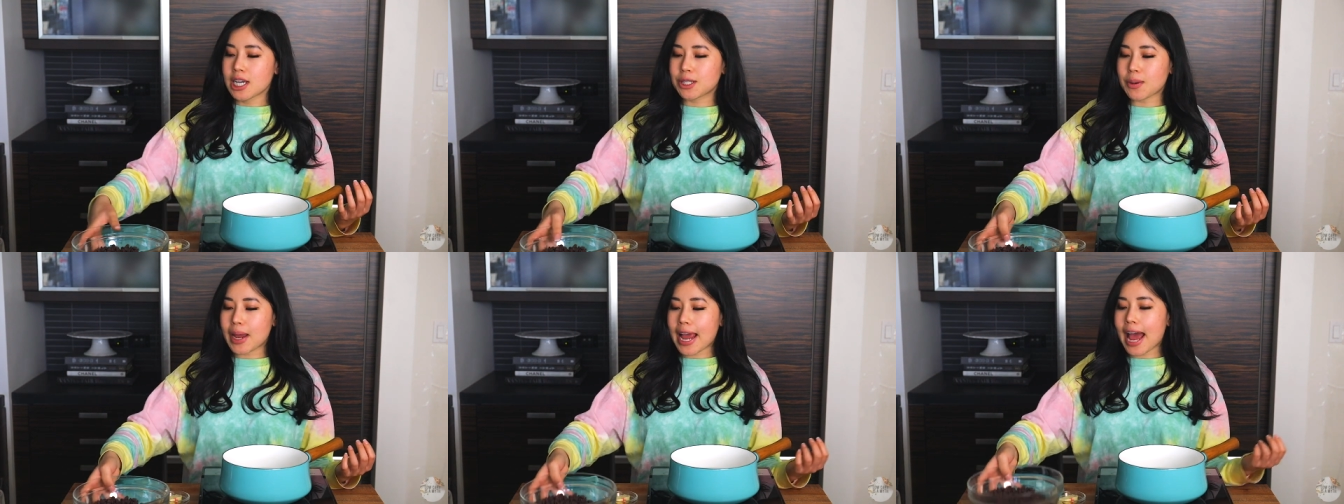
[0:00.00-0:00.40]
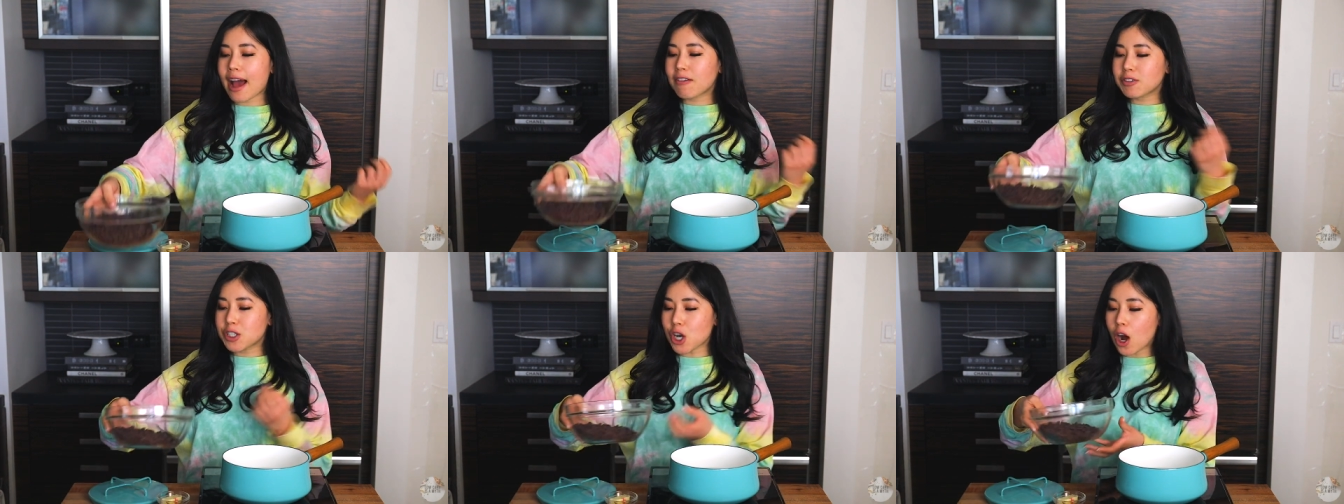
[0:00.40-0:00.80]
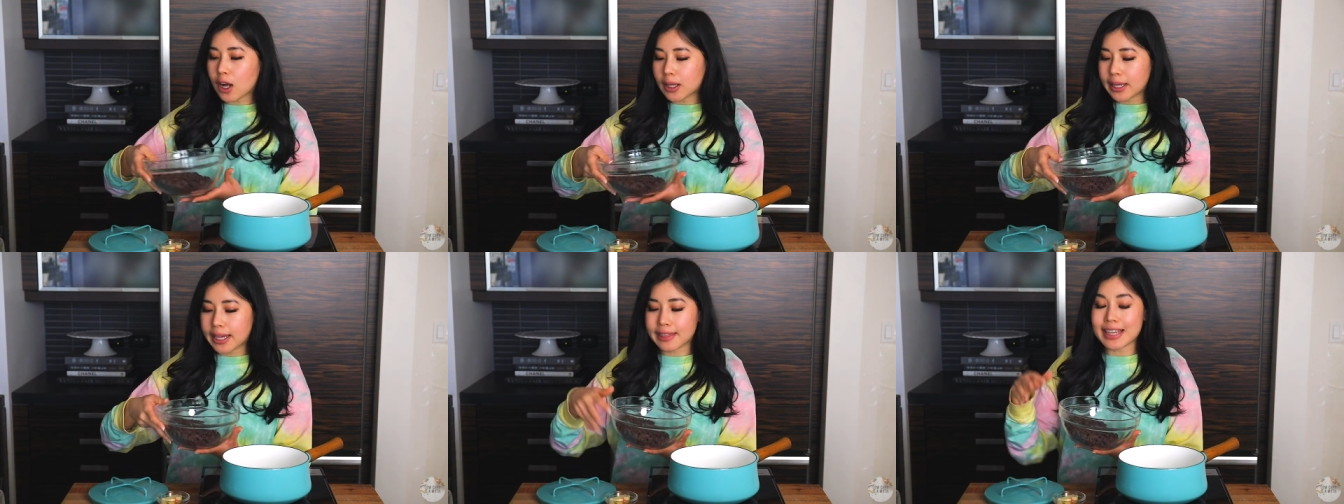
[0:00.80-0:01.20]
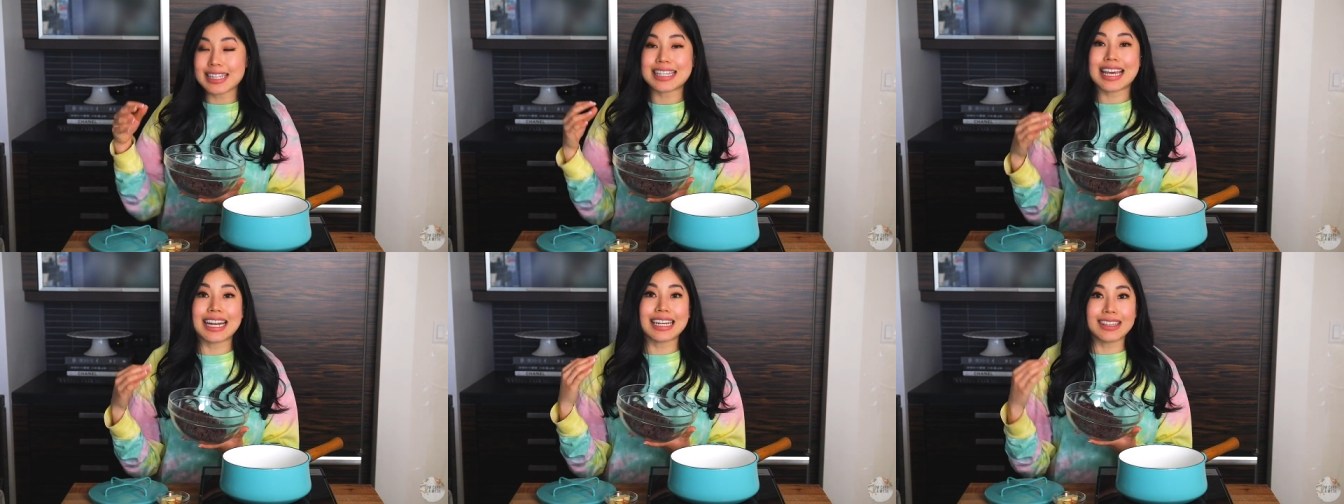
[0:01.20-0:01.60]
So I have chocolate
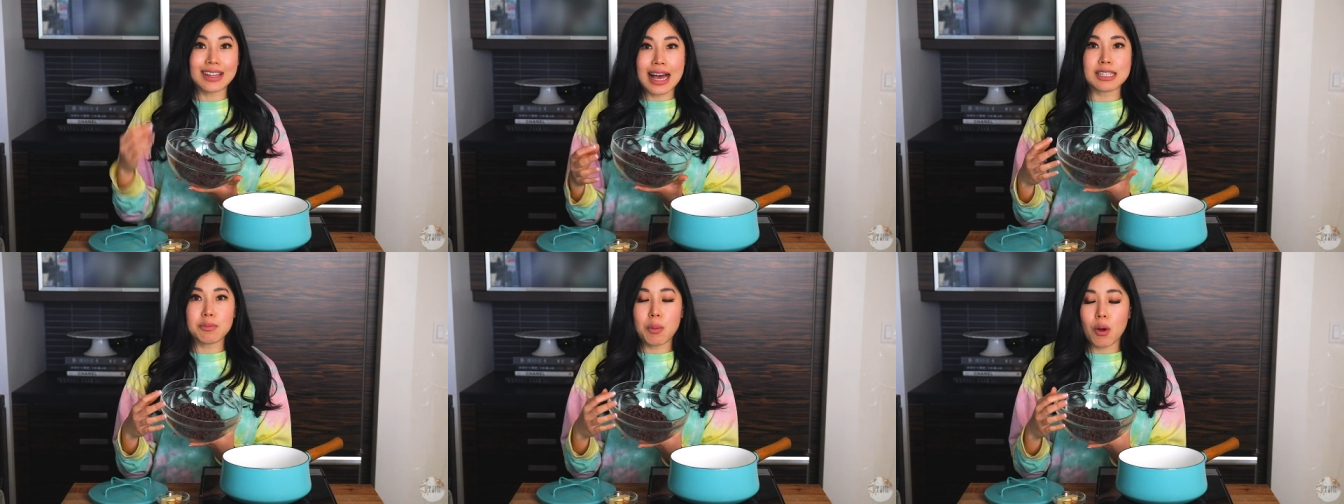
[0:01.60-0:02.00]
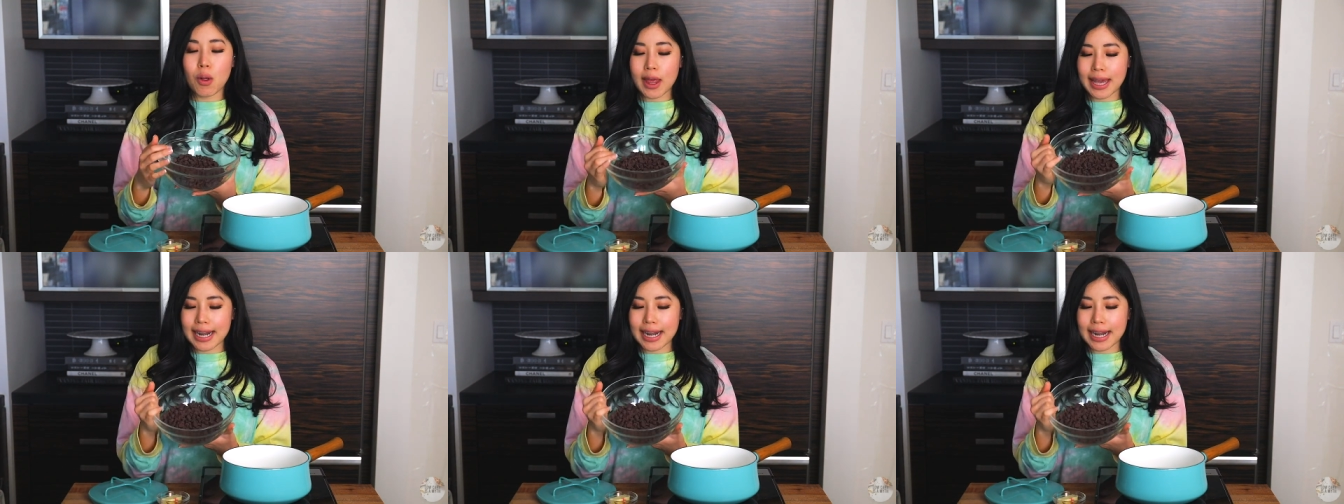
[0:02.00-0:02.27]
that's in a glass bowl,